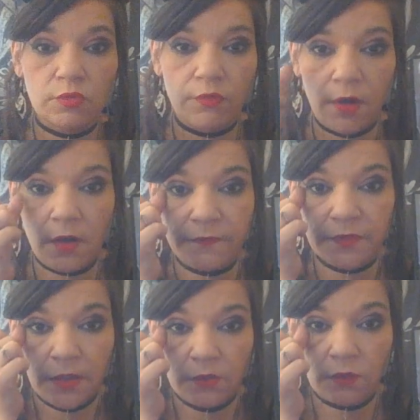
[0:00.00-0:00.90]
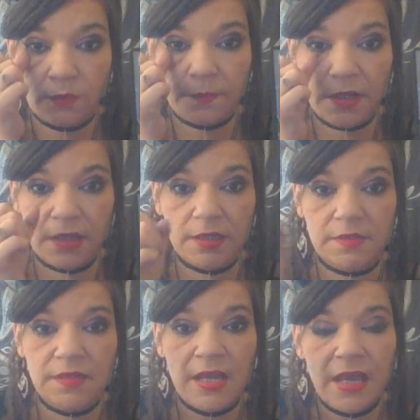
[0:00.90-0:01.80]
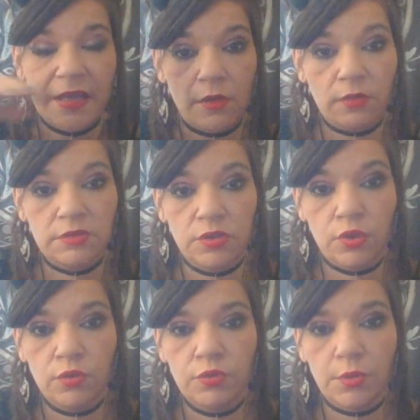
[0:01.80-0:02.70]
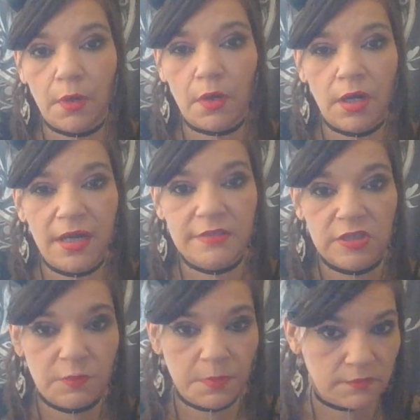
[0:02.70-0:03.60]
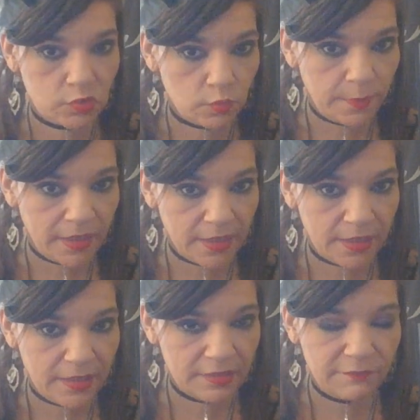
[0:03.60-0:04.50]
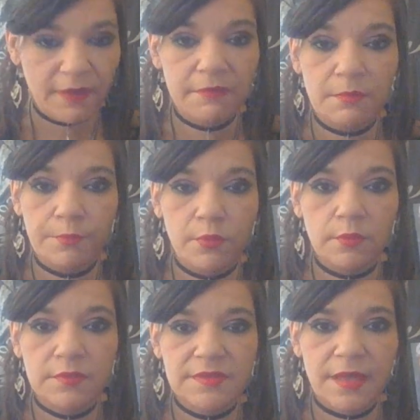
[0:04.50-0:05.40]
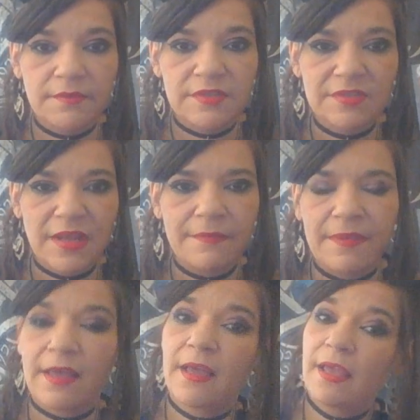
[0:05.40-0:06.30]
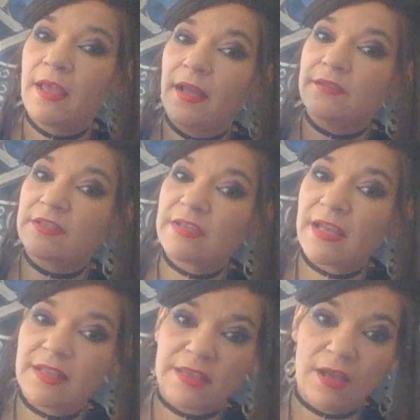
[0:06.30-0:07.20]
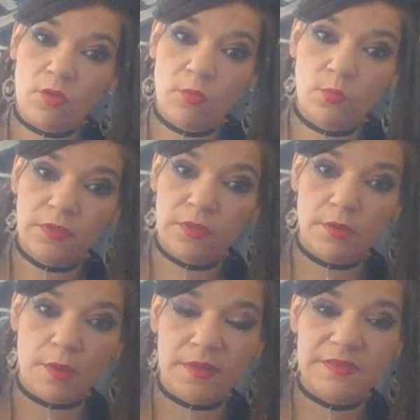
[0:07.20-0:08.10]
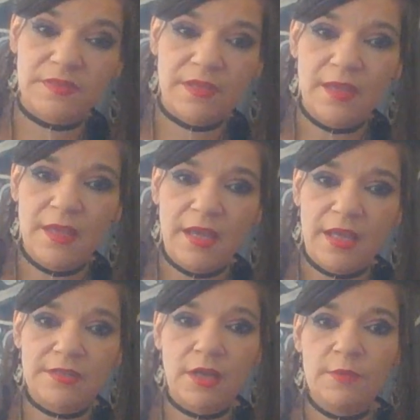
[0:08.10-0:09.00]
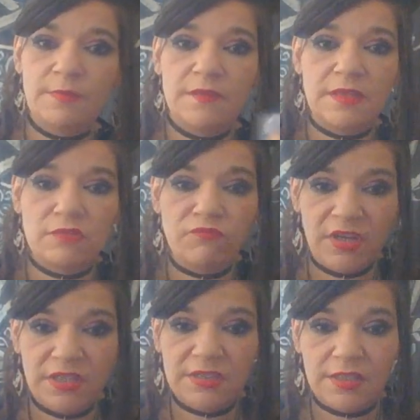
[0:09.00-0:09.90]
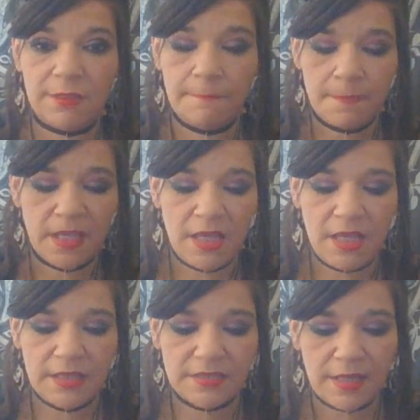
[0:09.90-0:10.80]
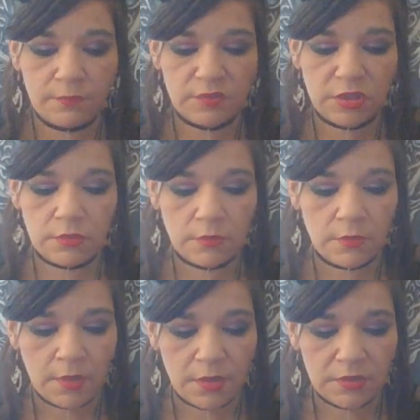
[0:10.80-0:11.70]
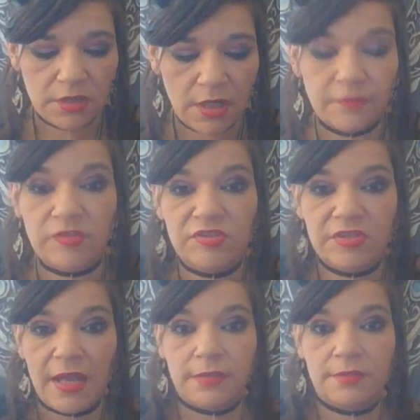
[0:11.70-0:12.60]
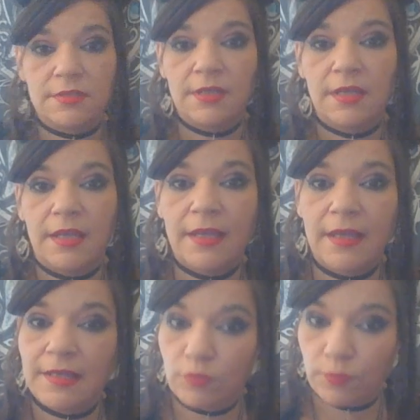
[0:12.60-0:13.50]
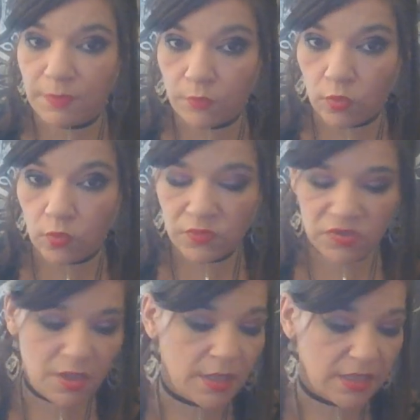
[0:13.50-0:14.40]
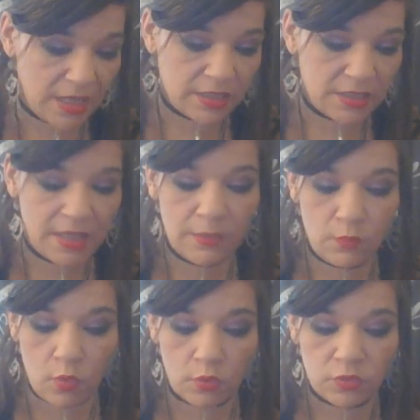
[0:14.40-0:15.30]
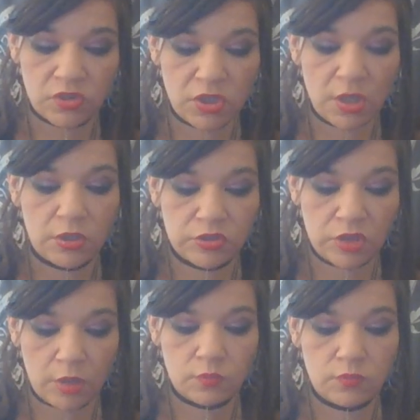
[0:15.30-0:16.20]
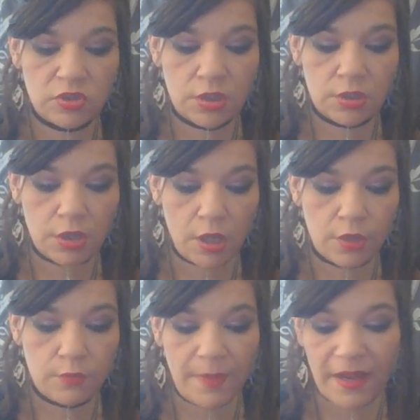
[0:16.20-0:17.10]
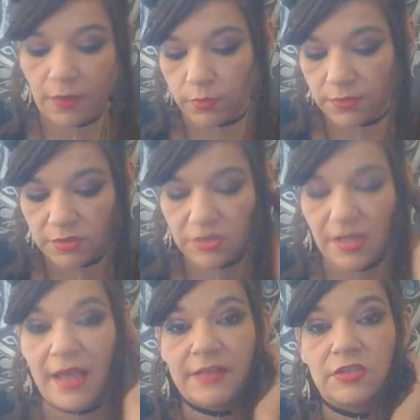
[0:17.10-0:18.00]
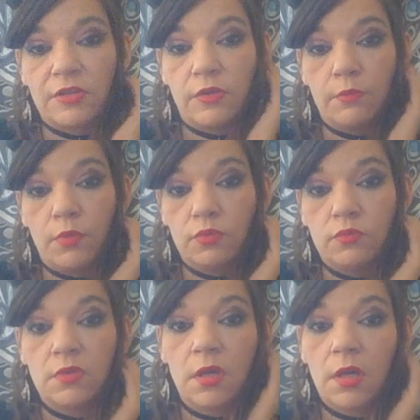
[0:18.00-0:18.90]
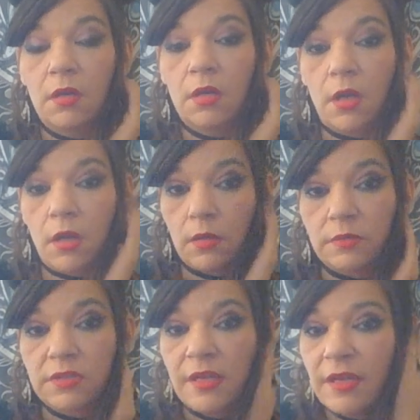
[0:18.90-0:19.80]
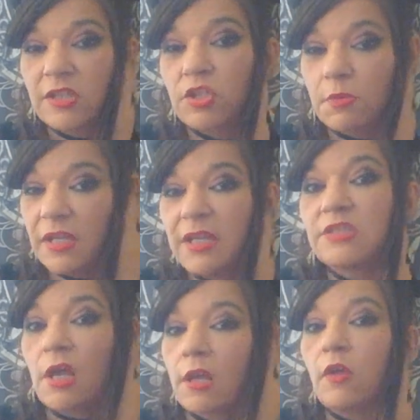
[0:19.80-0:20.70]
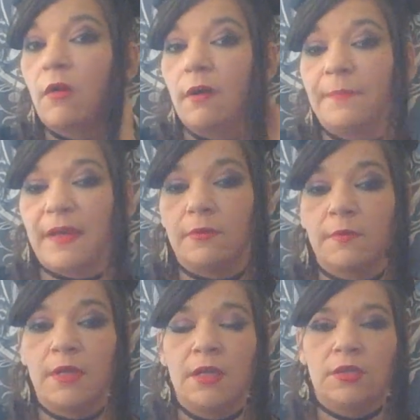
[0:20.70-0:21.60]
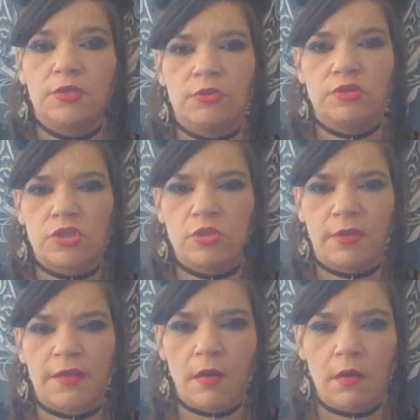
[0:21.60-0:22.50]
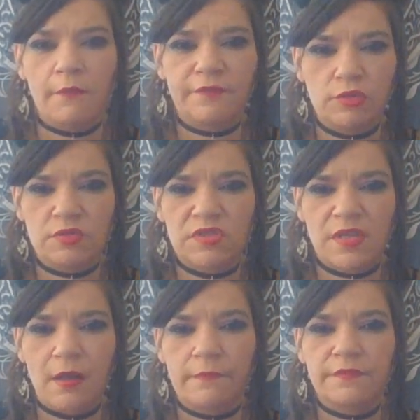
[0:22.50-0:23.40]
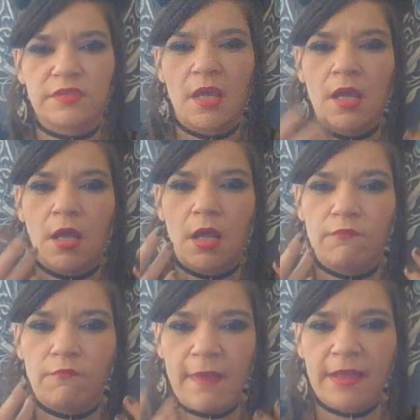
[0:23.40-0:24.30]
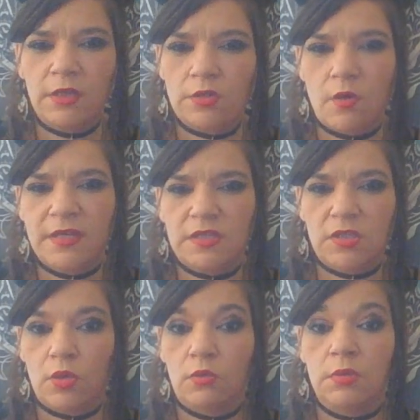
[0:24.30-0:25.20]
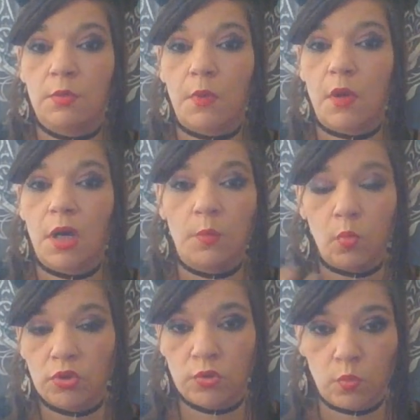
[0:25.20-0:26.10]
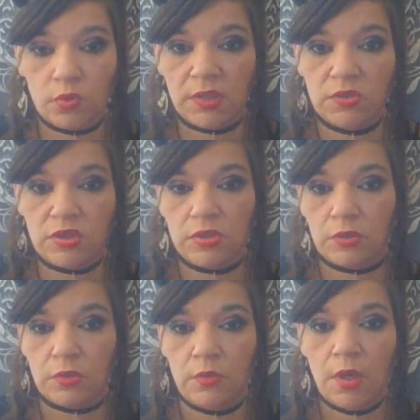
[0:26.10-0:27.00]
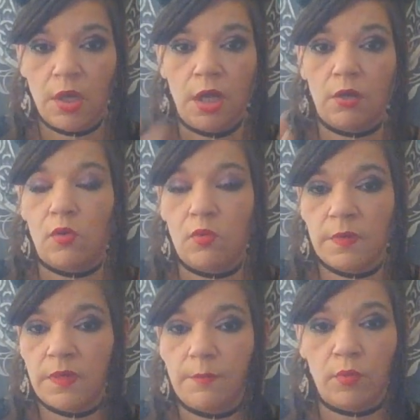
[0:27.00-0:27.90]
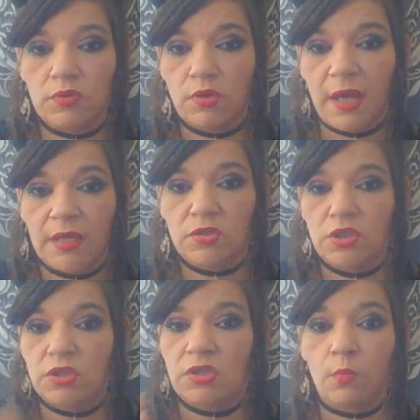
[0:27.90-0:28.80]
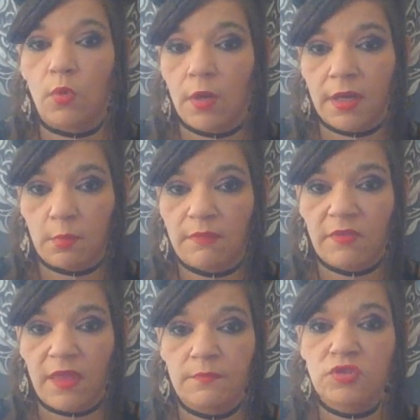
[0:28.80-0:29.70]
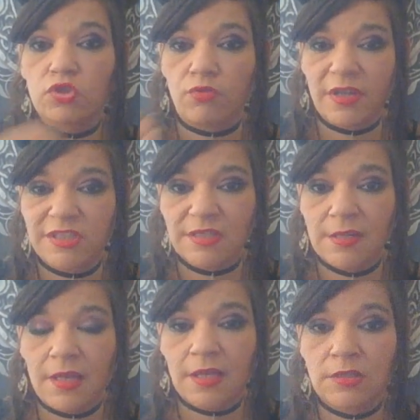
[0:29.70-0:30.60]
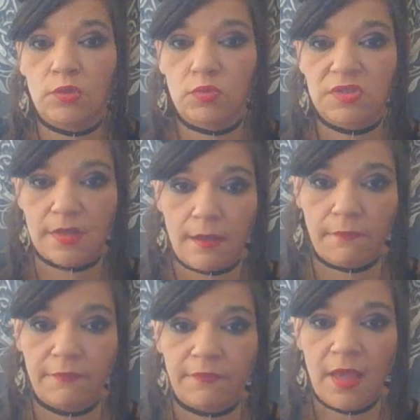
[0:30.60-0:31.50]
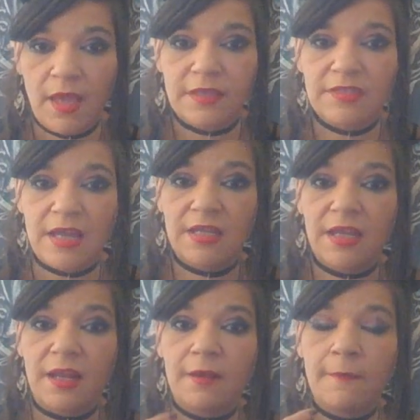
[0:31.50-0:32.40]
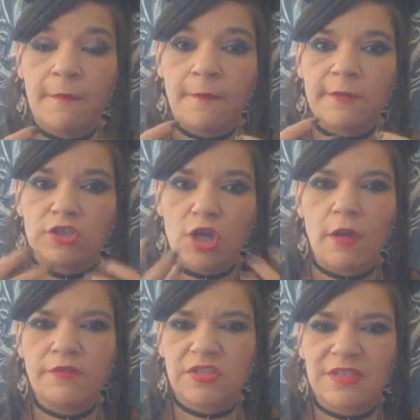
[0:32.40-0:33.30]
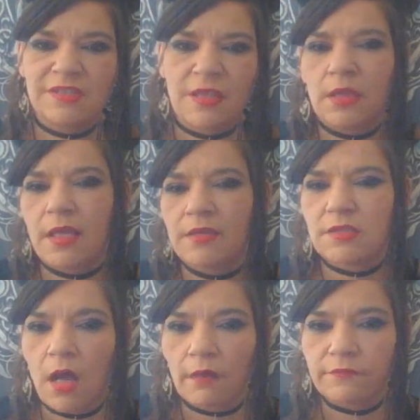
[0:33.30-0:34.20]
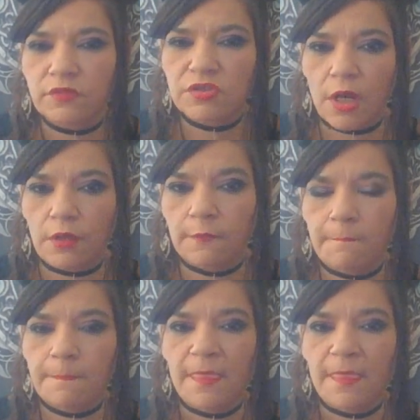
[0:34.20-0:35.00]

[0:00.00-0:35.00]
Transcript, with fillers: craft, your abilities and who you are as a spiritual being. It's very important to understand that and to take that on with you guys, and I hope that this reading has helped you to understand it a little bit more. So again, it was Don't Go Backwards and the Moon card. So it is a lot about you just looking after yourselves, recognizing who you are and what you're wanting to do, and calling upon your energies and working with them, trusting in yourself, taking chances in things that others don't,